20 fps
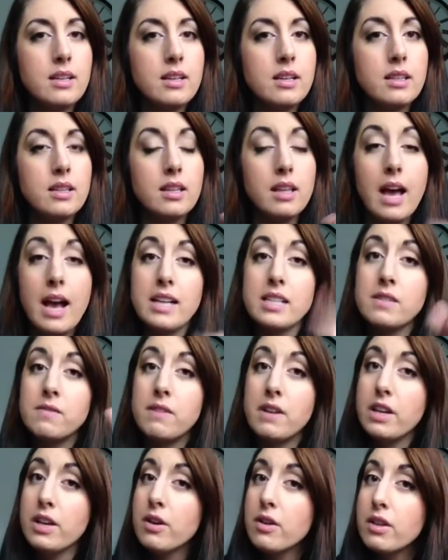the last
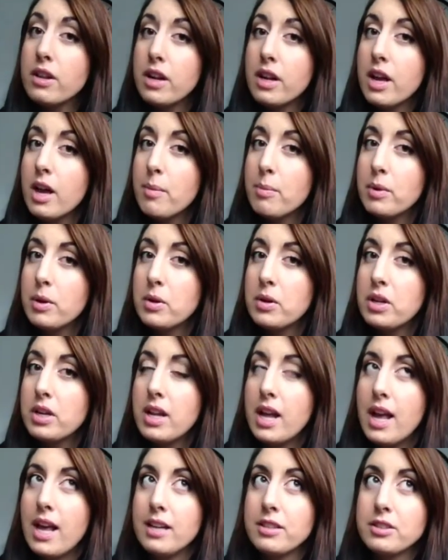video that I uploaded,
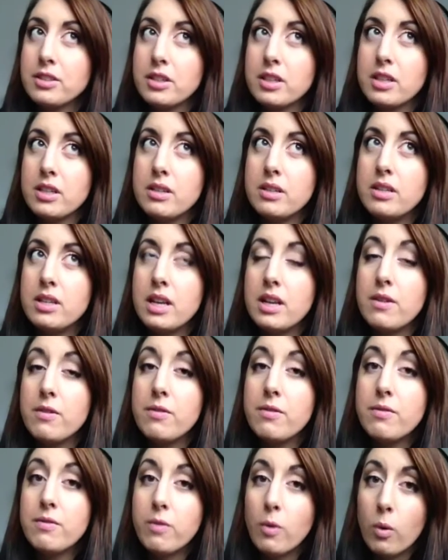I actually did
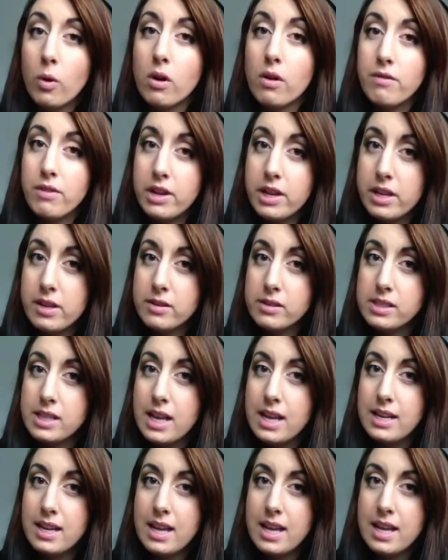four videos
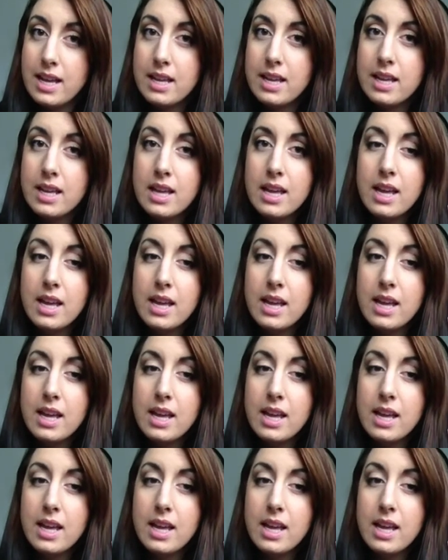that day,